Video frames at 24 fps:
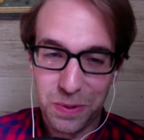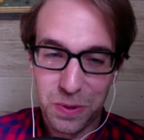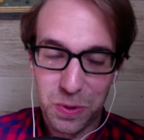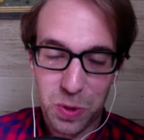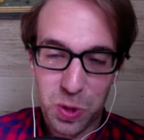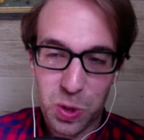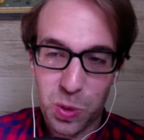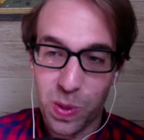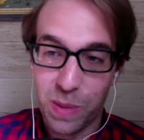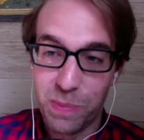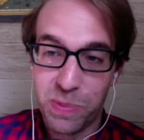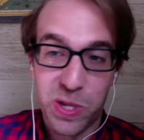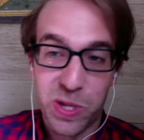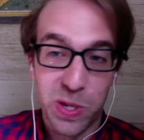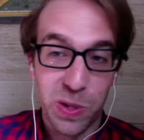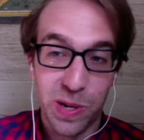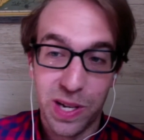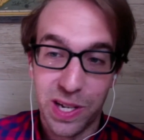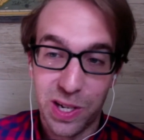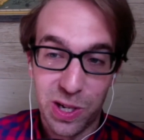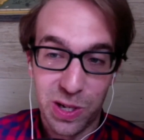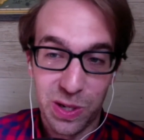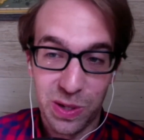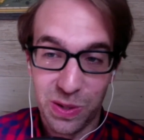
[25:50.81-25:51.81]
swimsuit
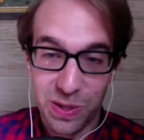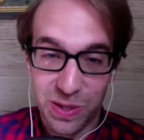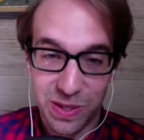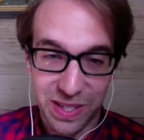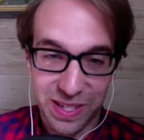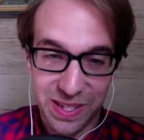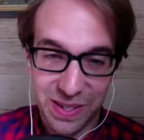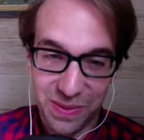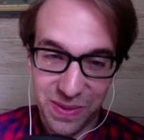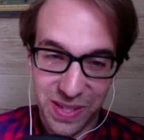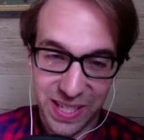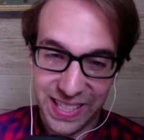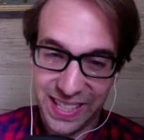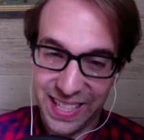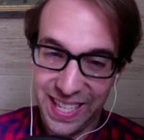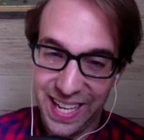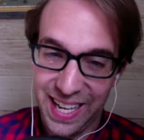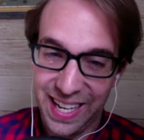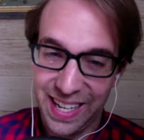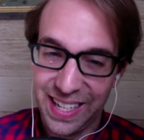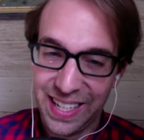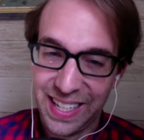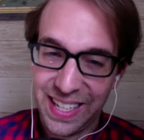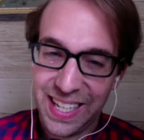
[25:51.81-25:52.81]
issues and stuff like
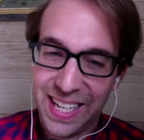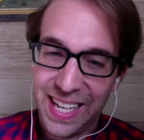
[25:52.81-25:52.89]
that.